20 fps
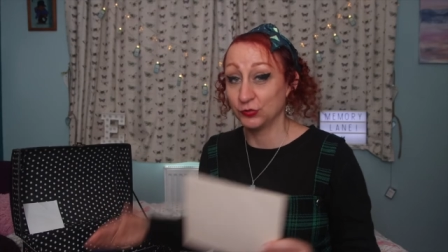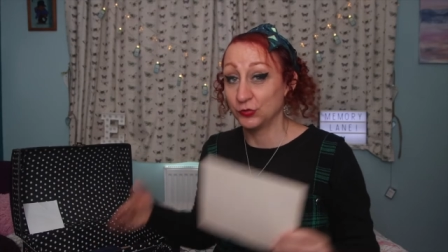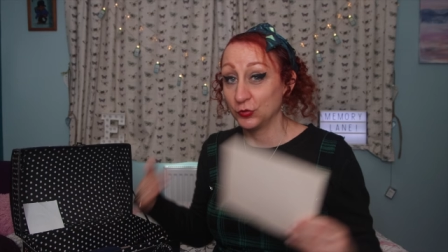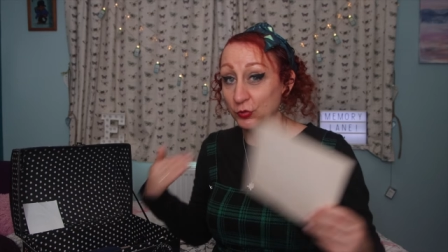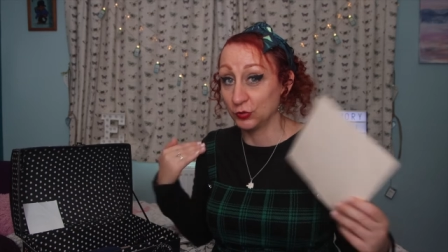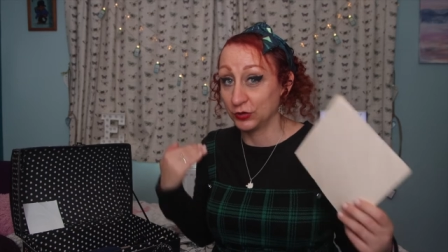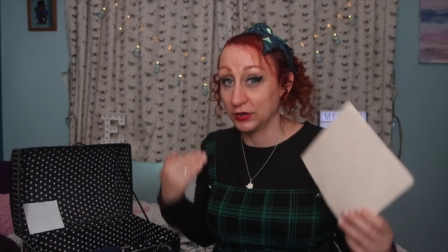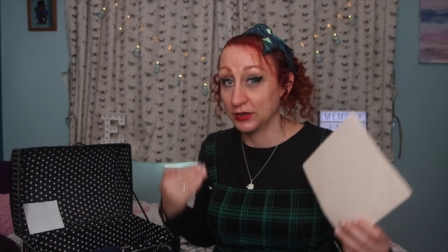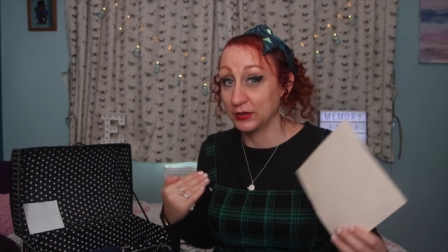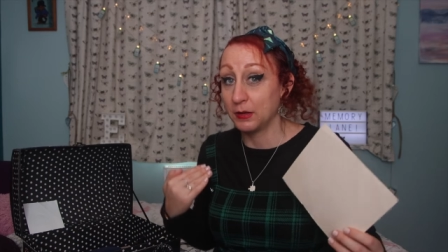
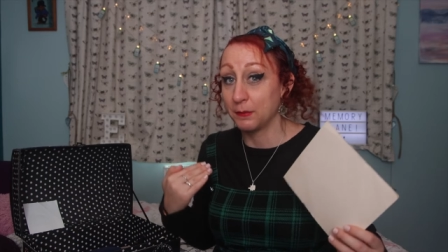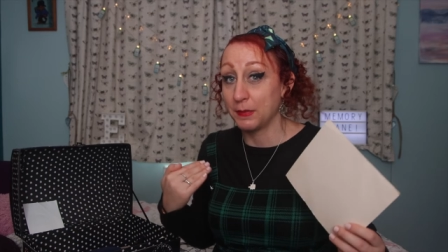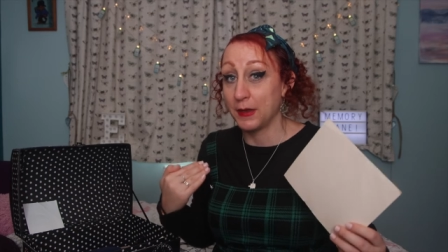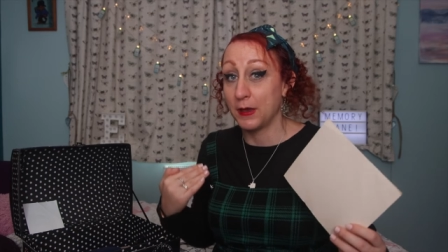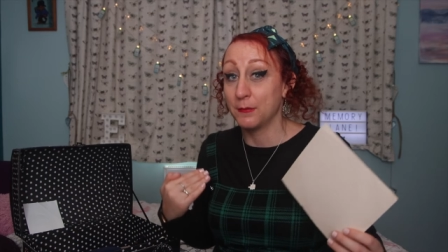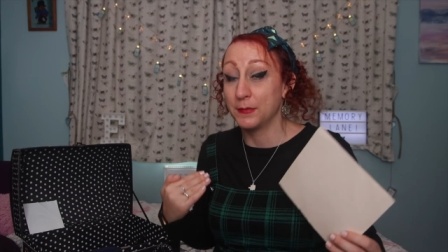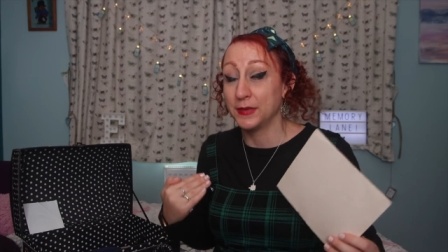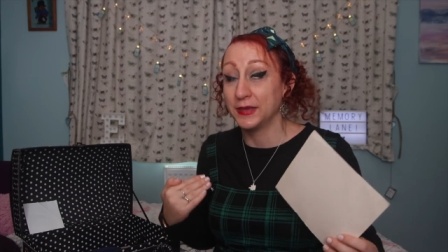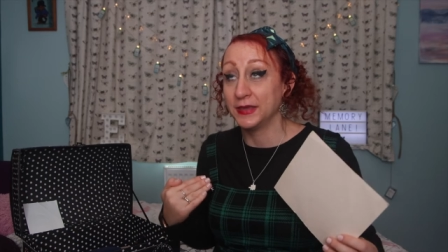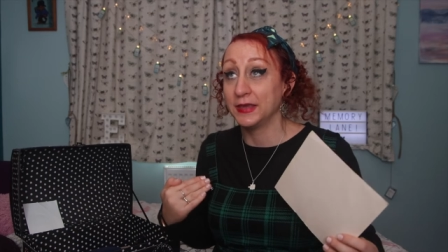talking
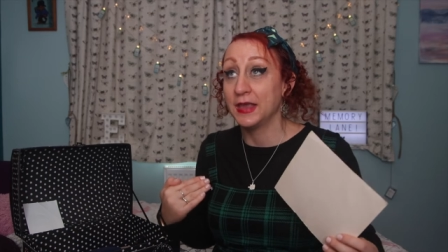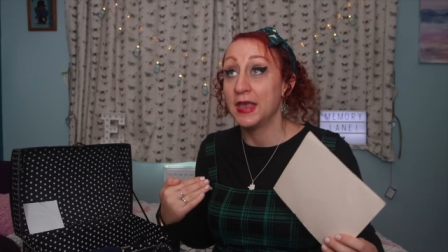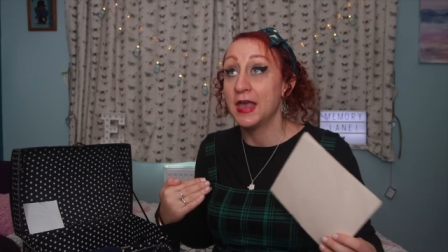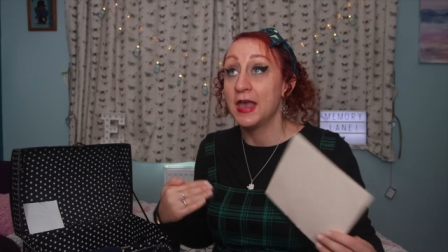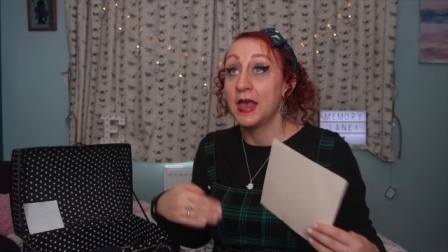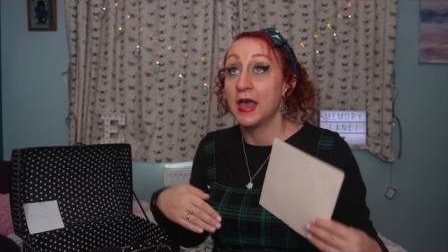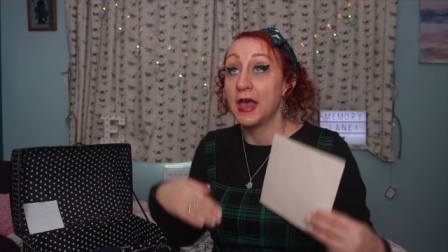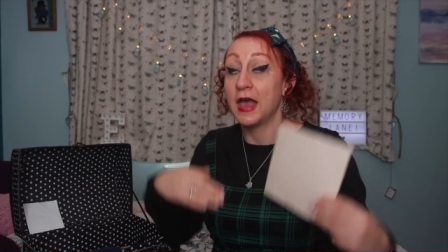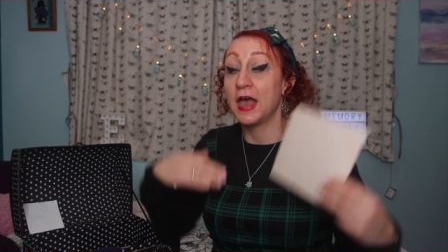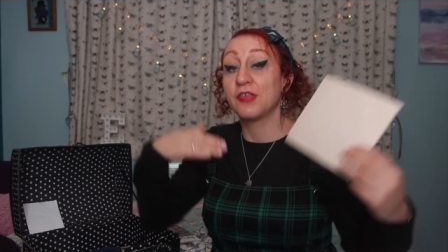about me
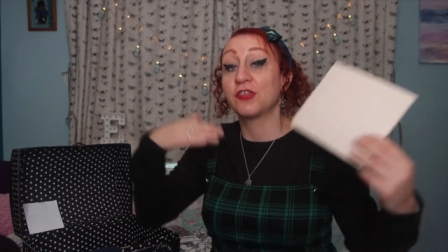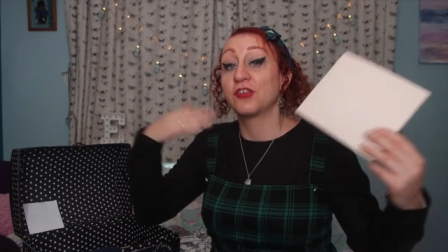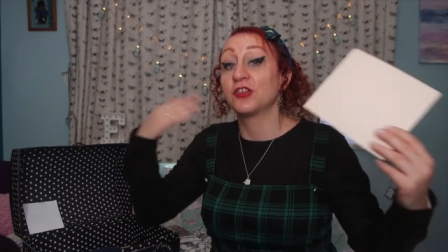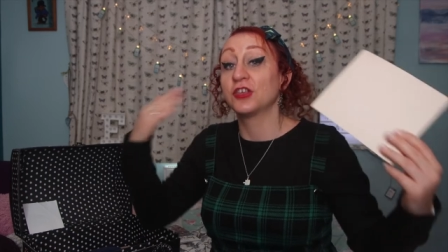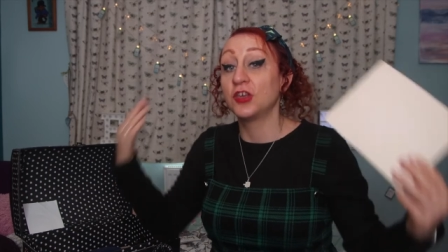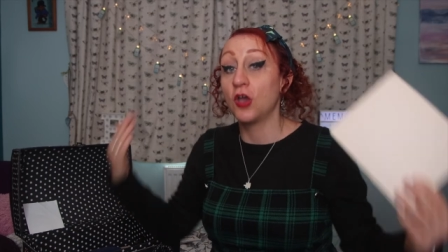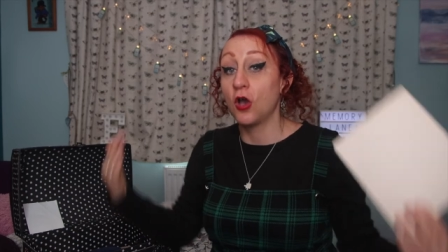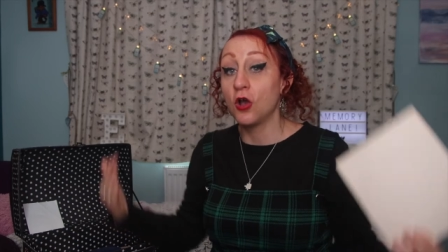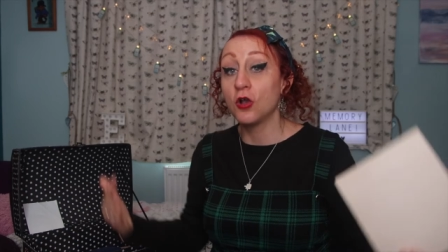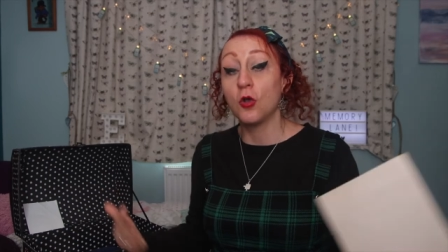as a
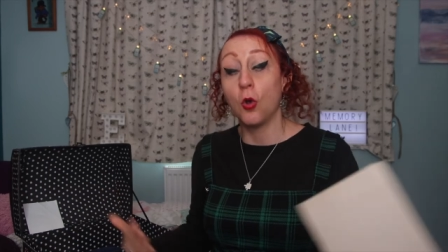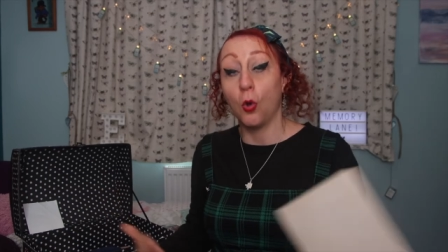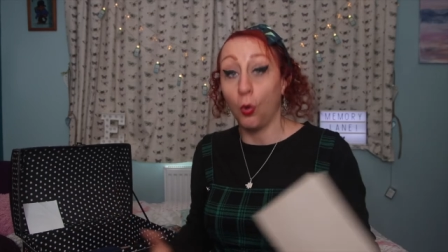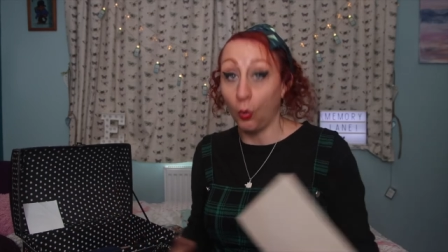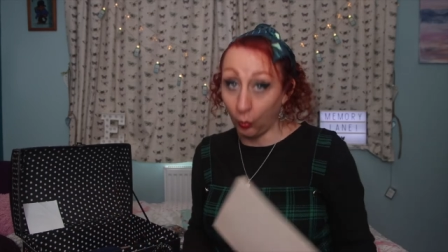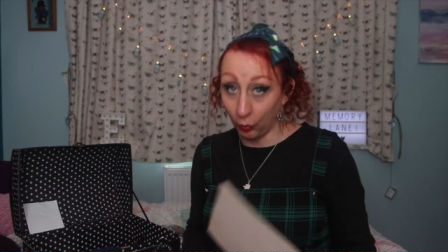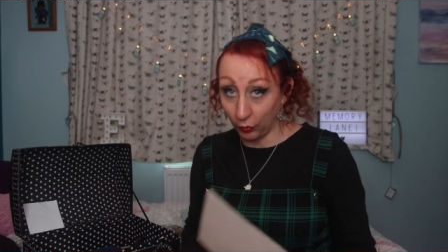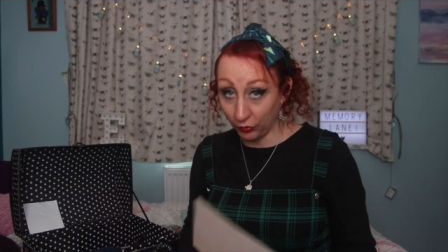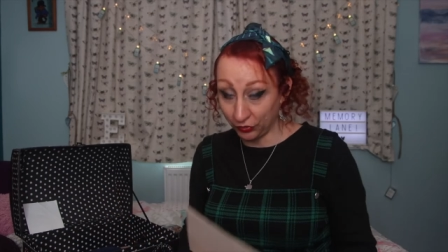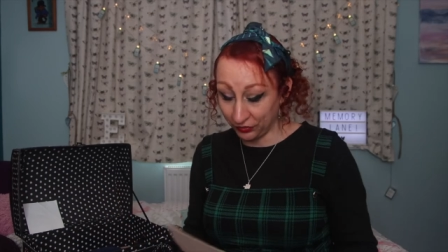young
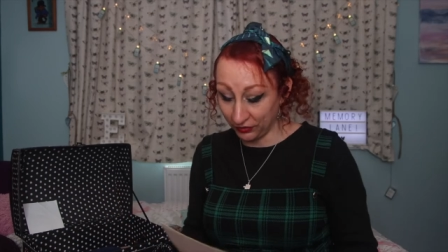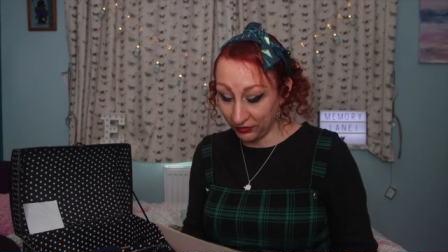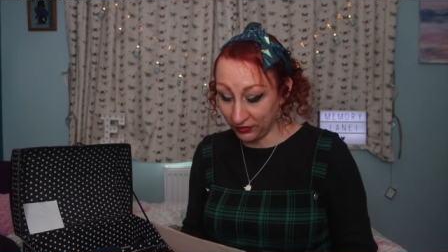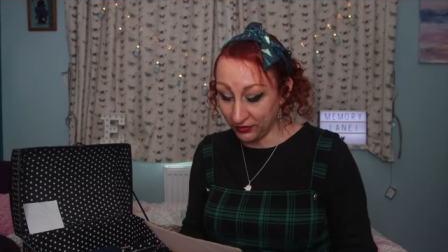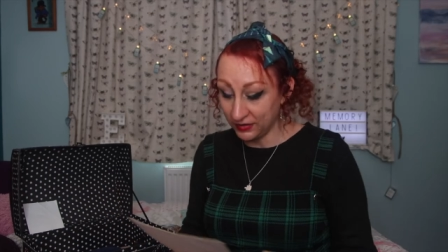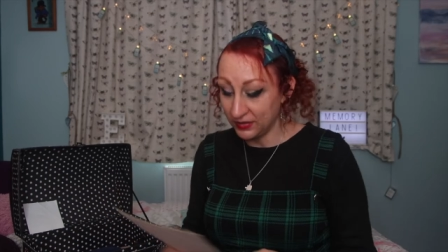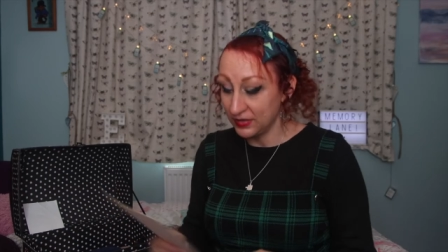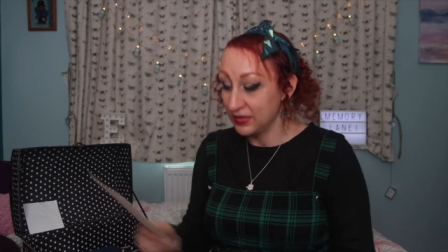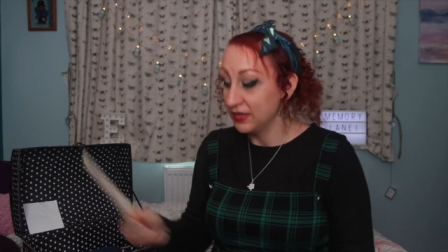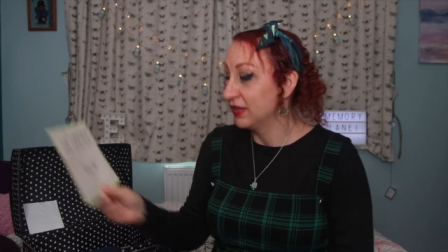
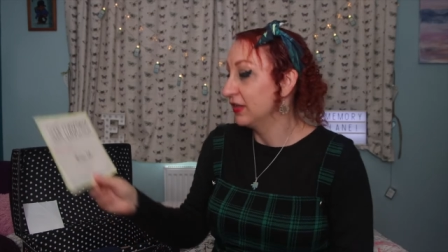author.